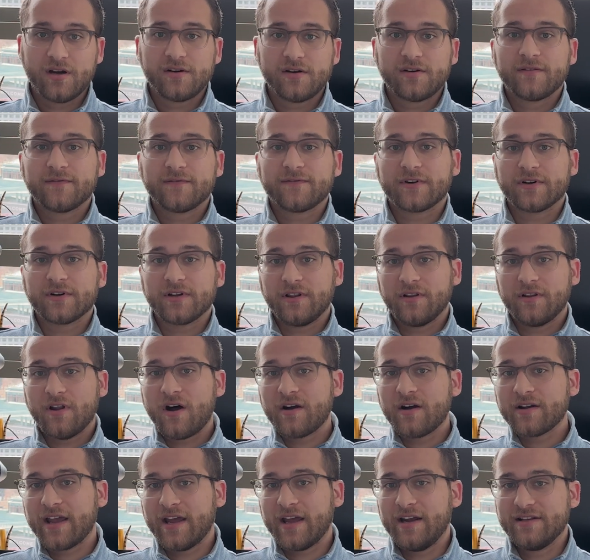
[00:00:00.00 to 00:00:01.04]
For
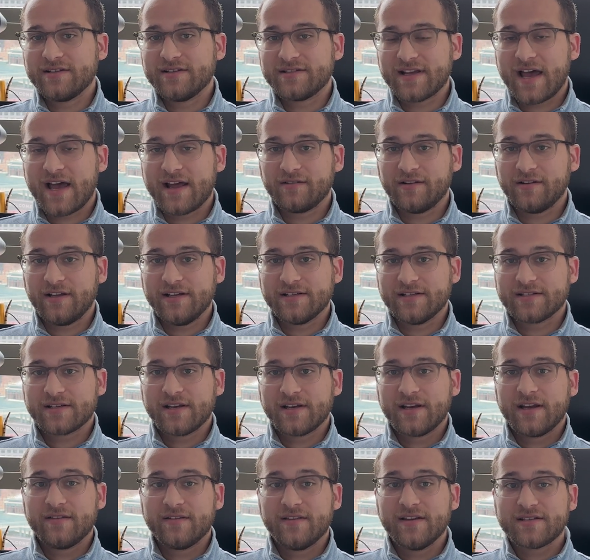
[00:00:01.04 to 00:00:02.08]
elongated satellites,
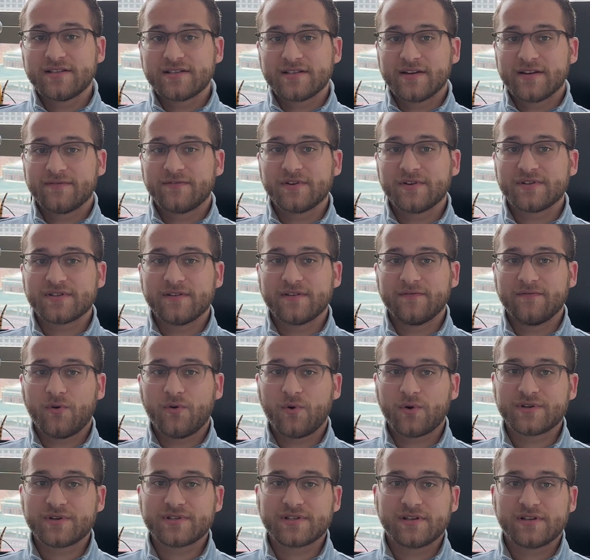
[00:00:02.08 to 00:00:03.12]
this difference in
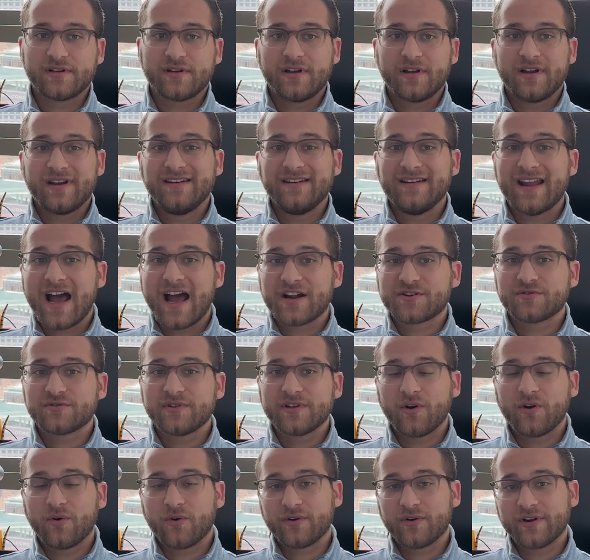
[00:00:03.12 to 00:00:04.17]
force naturally
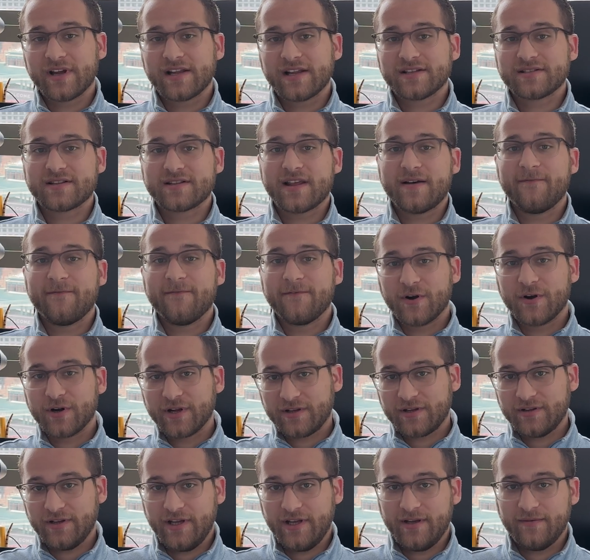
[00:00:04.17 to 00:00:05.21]
orients them
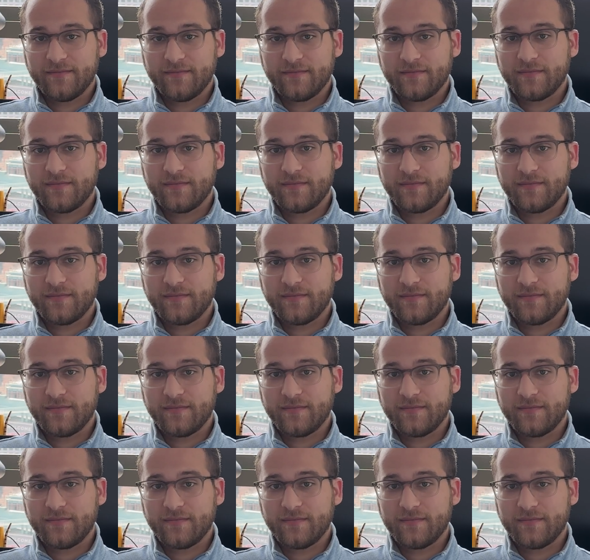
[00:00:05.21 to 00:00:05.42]
vertically,